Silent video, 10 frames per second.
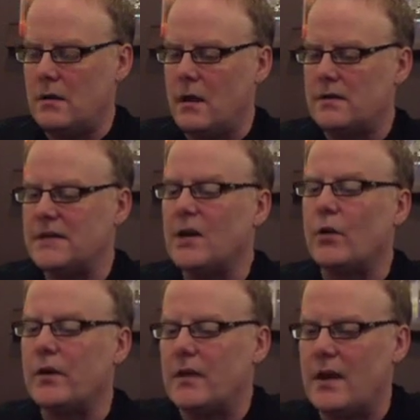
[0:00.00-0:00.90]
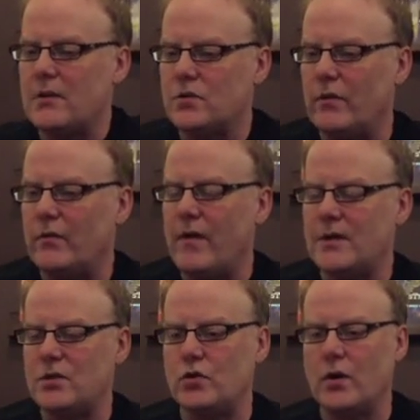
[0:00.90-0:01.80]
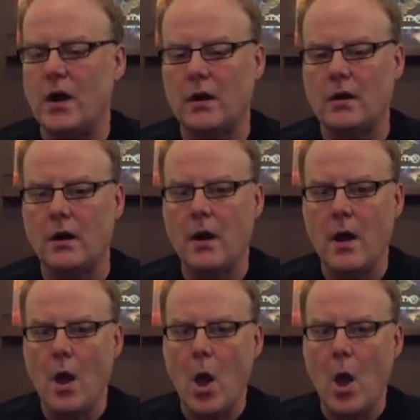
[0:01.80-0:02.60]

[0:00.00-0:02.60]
a secret that sort of advances your character.